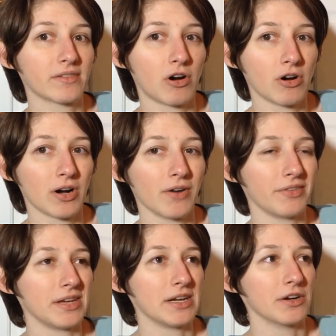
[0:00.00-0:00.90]
song
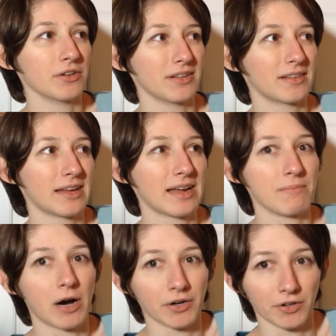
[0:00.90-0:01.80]
of the year that's like a
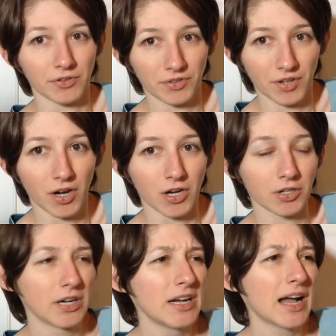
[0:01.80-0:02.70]
modern
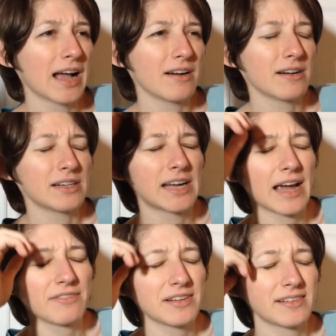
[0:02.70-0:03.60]
song, I would
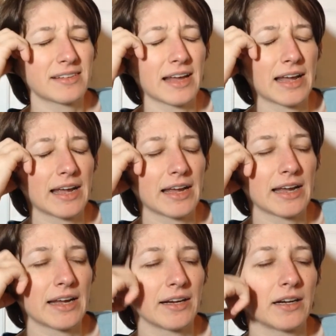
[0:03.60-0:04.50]
have to
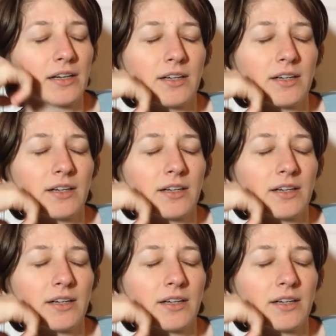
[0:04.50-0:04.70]
say